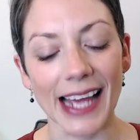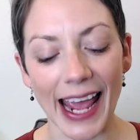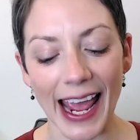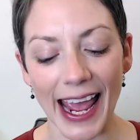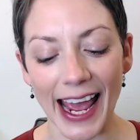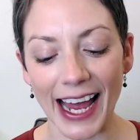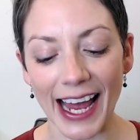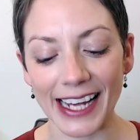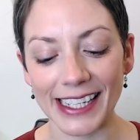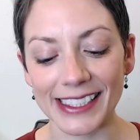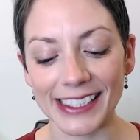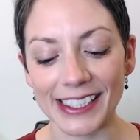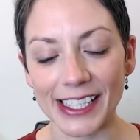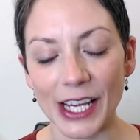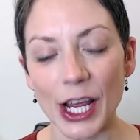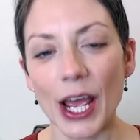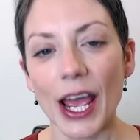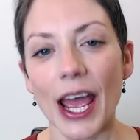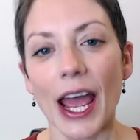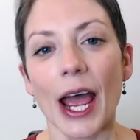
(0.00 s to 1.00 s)
and
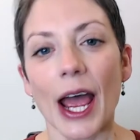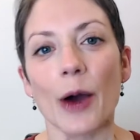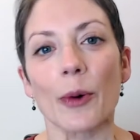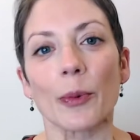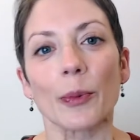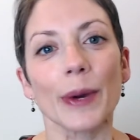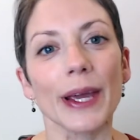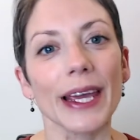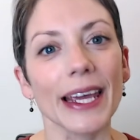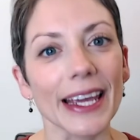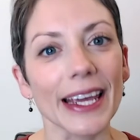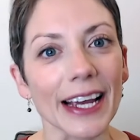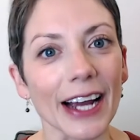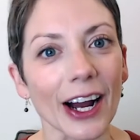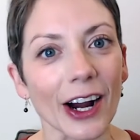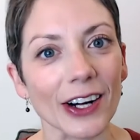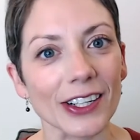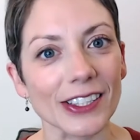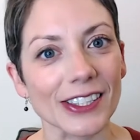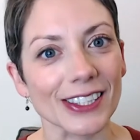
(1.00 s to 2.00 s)
we
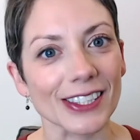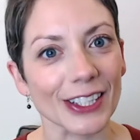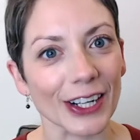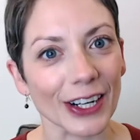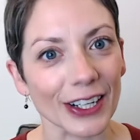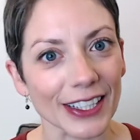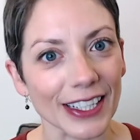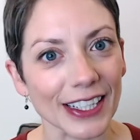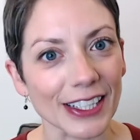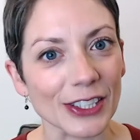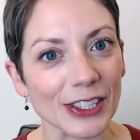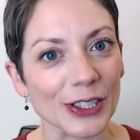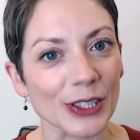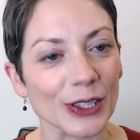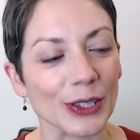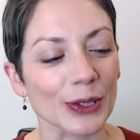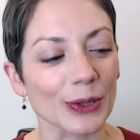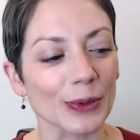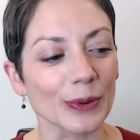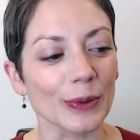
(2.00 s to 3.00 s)
are starting
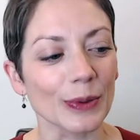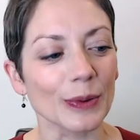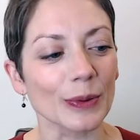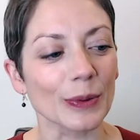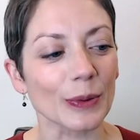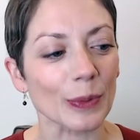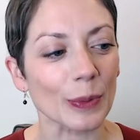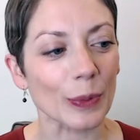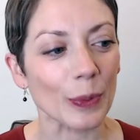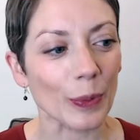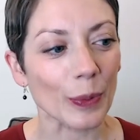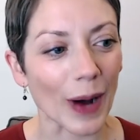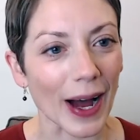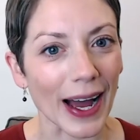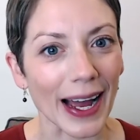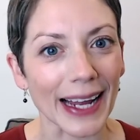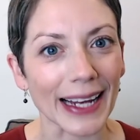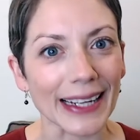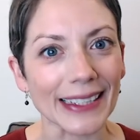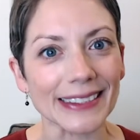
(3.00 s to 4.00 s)
to
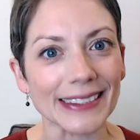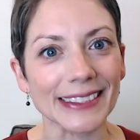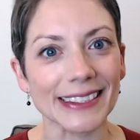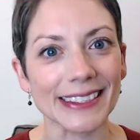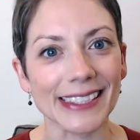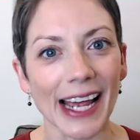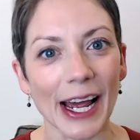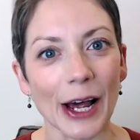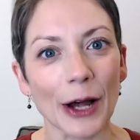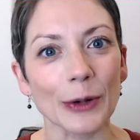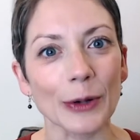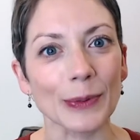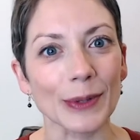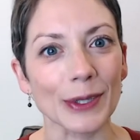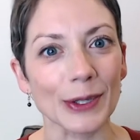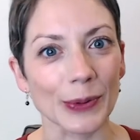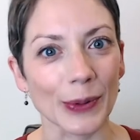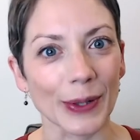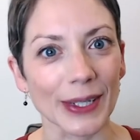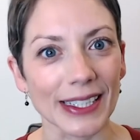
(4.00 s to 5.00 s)
wind down
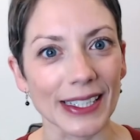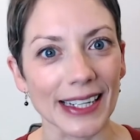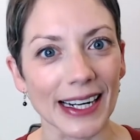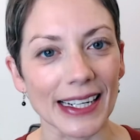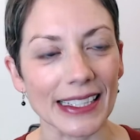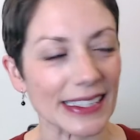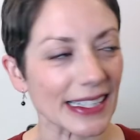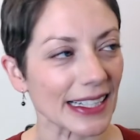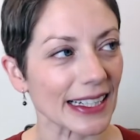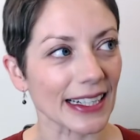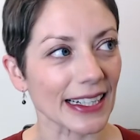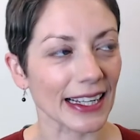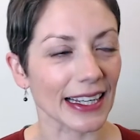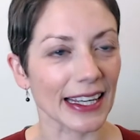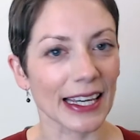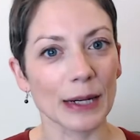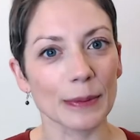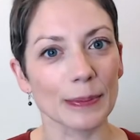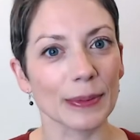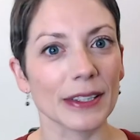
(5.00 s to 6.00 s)
with 2019. I
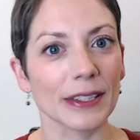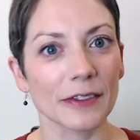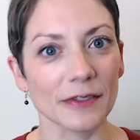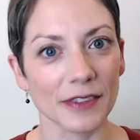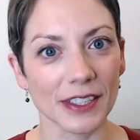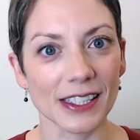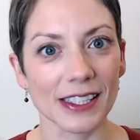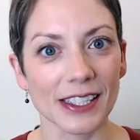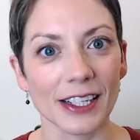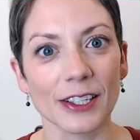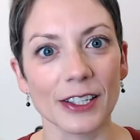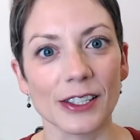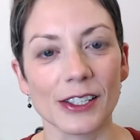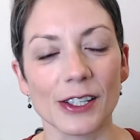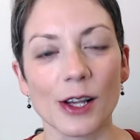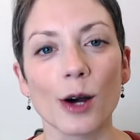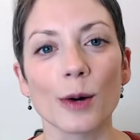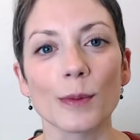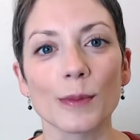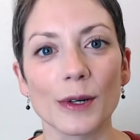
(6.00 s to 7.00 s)
can't believe this year
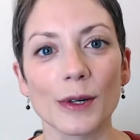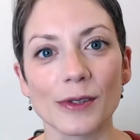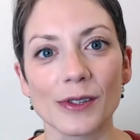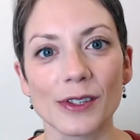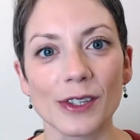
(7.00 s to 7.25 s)
is almost